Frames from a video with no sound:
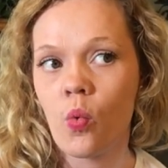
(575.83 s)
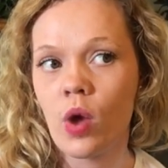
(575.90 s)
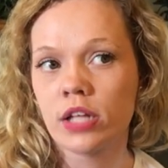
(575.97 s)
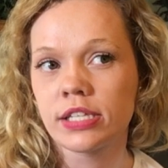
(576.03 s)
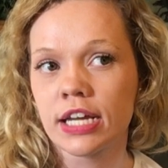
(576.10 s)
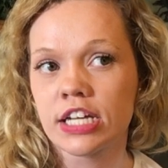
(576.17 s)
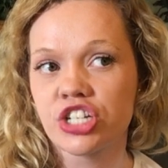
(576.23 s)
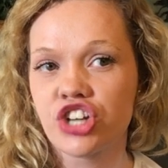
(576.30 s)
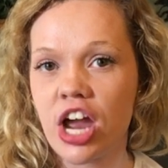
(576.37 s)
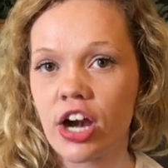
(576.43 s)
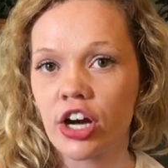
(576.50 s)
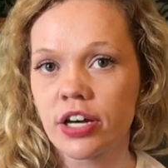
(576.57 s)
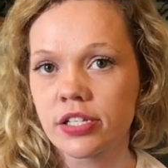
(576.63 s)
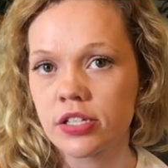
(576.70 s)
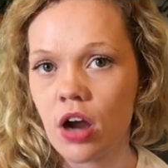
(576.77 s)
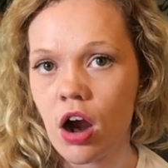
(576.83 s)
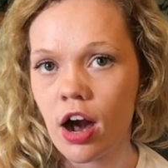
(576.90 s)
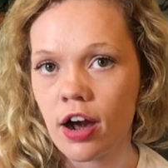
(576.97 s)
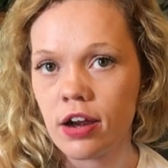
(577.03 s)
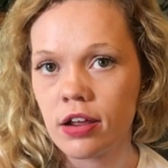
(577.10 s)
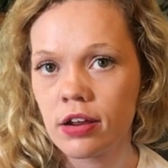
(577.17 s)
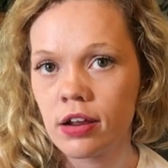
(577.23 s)
it's like a generous
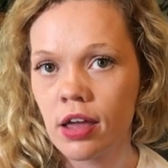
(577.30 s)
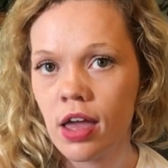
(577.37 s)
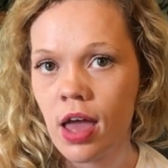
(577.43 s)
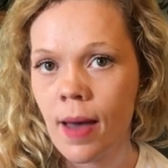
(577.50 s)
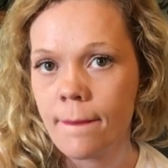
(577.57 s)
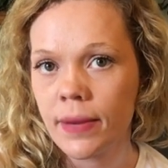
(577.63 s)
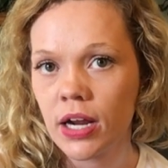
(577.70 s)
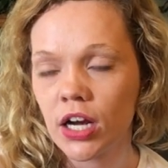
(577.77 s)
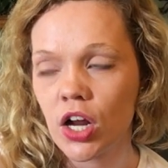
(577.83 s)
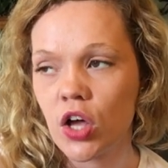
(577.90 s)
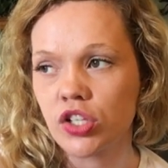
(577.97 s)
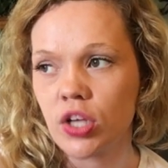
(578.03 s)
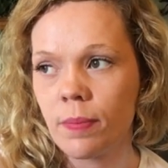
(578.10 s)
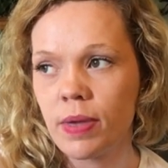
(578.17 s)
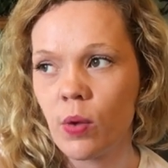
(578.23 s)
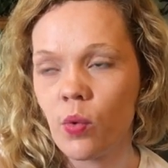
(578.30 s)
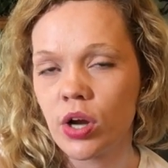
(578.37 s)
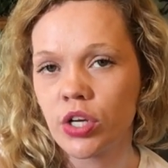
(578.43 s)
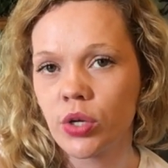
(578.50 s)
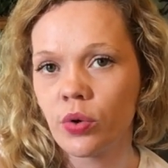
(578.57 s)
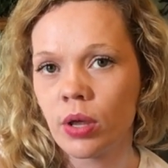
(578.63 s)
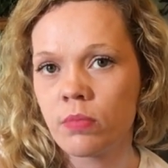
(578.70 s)
card, but it could also be
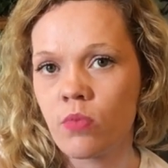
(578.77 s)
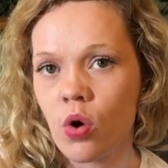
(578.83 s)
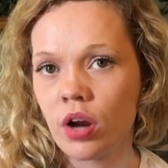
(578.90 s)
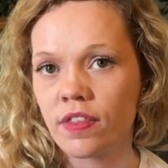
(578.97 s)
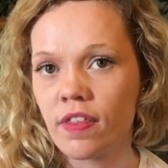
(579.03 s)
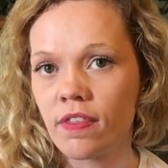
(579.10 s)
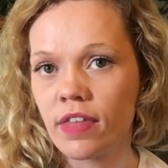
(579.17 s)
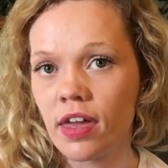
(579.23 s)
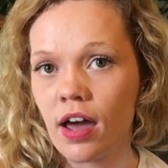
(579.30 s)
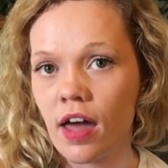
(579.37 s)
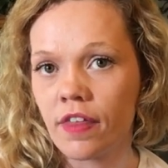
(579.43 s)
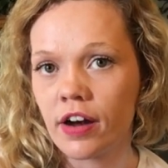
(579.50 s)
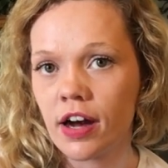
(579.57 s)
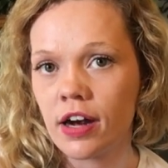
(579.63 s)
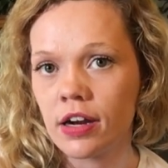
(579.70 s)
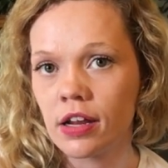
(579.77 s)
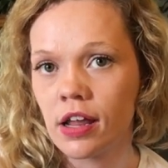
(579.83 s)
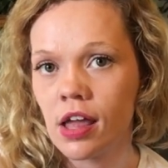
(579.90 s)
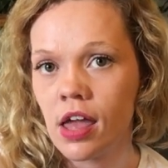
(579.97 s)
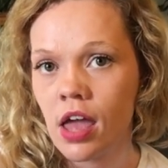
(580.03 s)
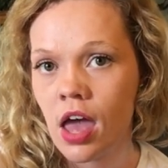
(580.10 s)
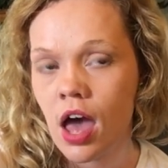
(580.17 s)
one doing more than the other.
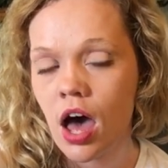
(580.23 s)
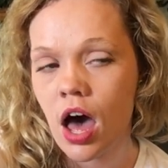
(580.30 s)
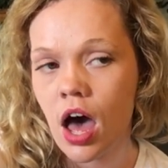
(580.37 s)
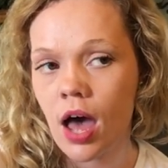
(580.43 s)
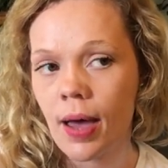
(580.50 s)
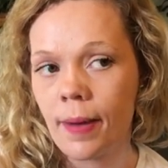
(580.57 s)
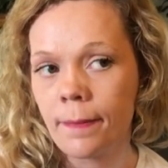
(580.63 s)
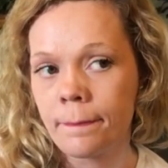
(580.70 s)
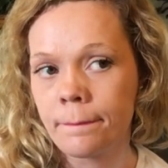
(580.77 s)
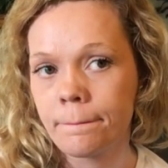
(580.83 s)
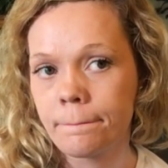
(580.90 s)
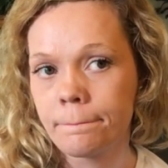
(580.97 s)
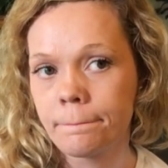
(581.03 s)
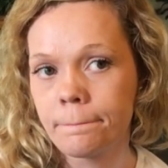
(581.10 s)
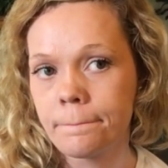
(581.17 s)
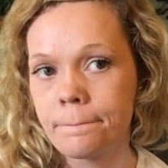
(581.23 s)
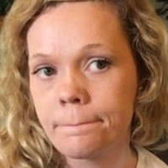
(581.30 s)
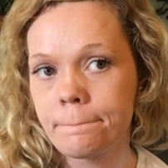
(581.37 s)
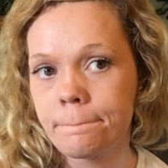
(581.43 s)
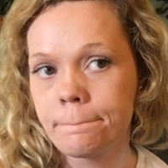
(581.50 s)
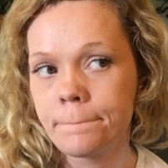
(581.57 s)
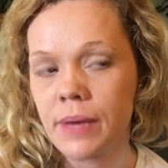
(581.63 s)

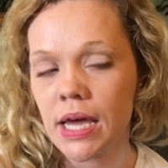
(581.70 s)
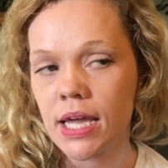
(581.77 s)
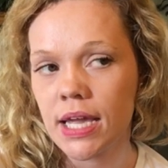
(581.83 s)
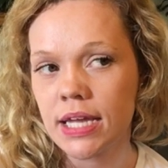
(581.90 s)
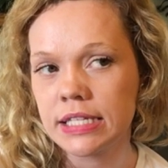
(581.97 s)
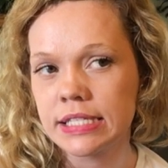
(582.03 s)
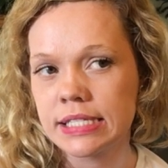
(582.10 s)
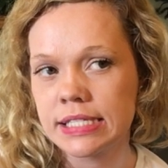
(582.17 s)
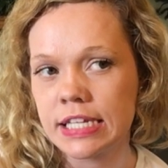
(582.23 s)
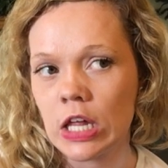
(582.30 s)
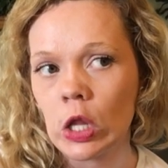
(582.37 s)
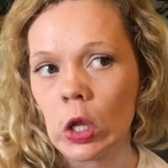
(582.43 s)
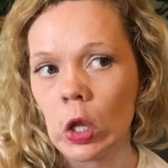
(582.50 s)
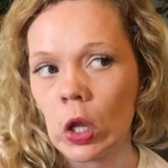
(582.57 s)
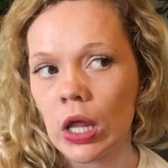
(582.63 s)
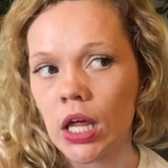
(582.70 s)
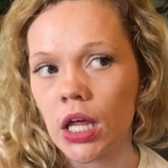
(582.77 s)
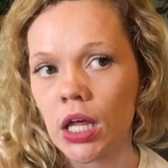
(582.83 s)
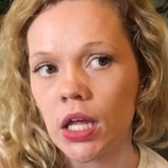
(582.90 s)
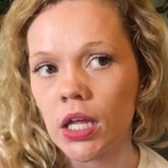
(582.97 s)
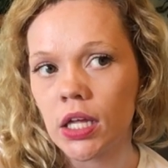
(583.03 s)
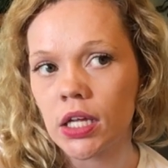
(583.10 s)
But it's still
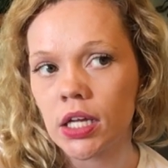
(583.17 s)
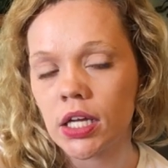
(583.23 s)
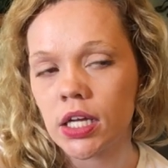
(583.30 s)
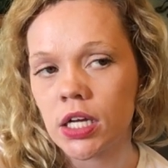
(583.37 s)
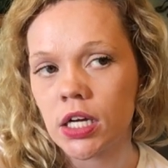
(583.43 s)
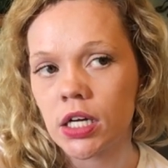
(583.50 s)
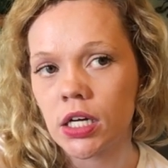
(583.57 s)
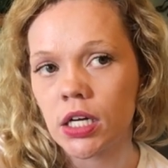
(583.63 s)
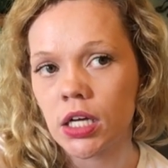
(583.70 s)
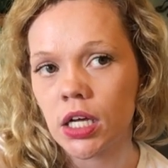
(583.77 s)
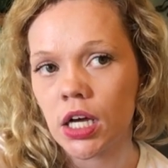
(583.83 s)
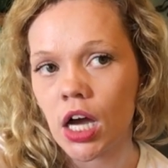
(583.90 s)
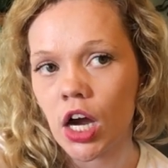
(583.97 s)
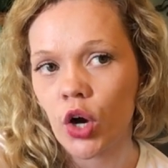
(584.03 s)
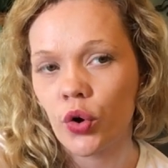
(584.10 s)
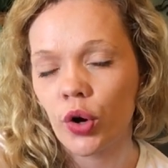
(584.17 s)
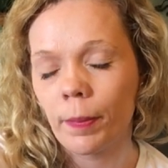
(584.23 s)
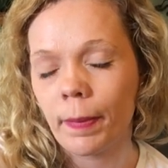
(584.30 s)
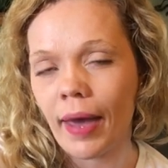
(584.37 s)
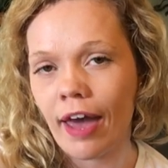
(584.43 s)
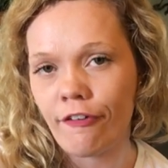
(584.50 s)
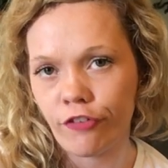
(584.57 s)
a
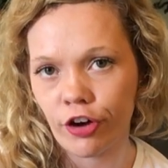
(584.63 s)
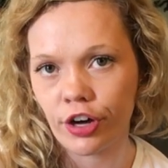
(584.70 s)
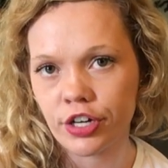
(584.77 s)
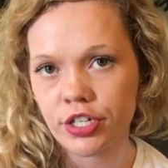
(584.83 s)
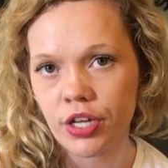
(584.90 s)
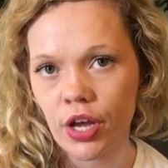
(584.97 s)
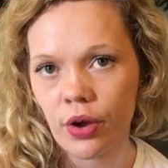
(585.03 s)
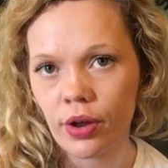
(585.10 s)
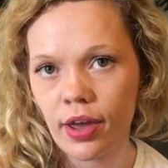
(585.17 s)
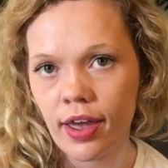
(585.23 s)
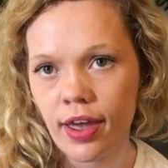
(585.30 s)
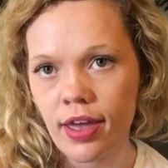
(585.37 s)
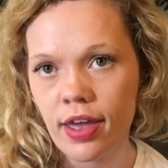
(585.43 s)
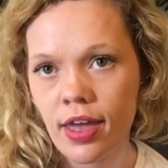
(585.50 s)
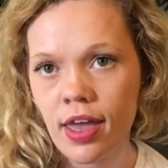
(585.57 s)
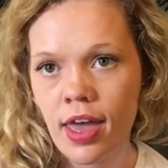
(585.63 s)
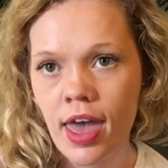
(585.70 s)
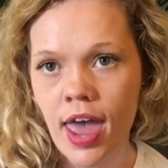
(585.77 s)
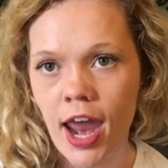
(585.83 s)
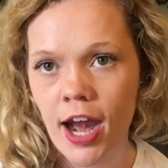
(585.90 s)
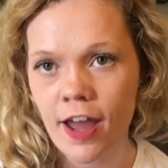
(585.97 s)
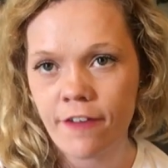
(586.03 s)
group effort, okay?
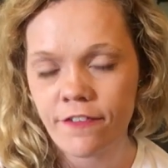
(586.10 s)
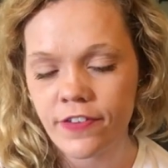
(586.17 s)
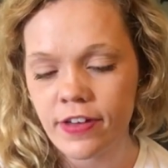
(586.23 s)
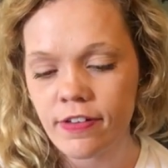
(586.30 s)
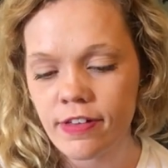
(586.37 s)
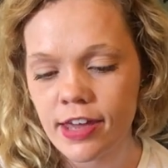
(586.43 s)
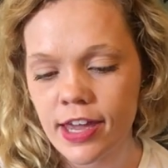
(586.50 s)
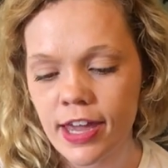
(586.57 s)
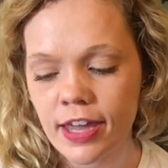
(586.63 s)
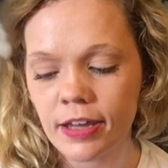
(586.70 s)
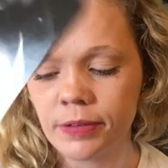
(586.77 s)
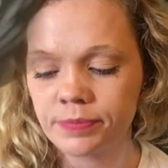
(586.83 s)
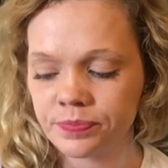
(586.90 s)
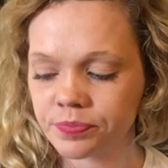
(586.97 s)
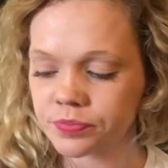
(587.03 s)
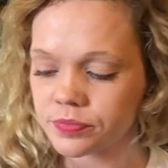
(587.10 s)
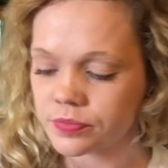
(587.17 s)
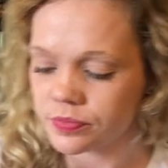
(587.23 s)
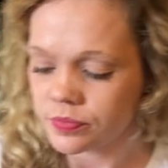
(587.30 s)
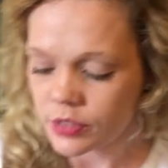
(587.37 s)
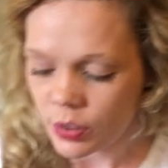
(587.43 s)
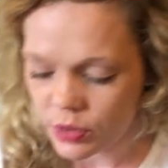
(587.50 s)
And I feel like
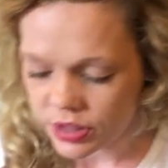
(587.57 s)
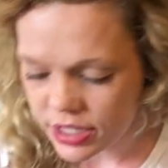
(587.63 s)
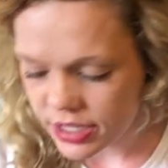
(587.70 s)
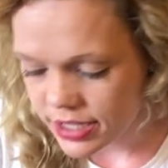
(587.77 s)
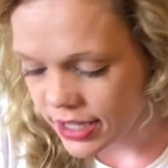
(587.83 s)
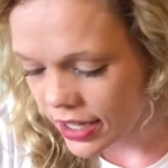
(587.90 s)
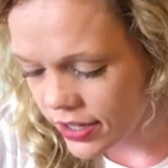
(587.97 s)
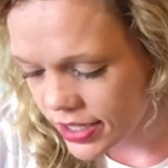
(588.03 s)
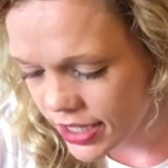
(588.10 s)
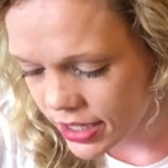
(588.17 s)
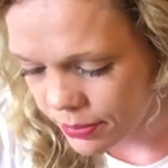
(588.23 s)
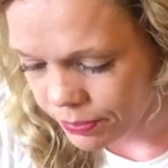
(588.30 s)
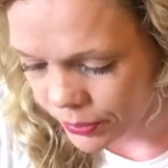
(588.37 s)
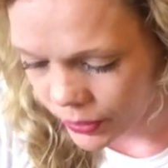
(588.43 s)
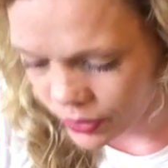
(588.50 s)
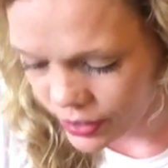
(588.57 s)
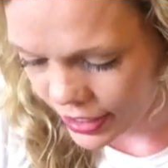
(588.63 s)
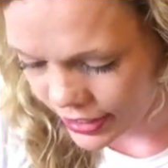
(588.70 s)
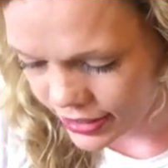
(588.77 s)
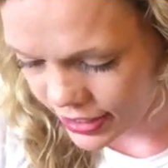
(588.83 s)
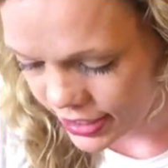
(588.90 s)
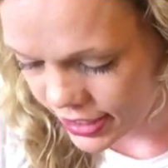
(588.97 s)
with the scales on the bull
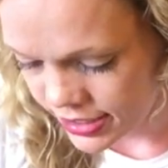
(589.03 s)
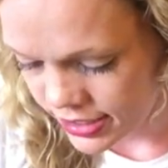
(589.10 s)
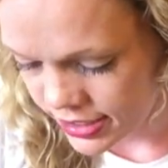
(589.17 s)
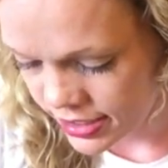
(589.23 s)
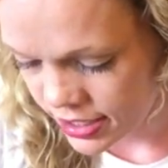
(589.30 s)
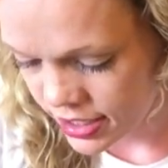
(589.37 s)
like this,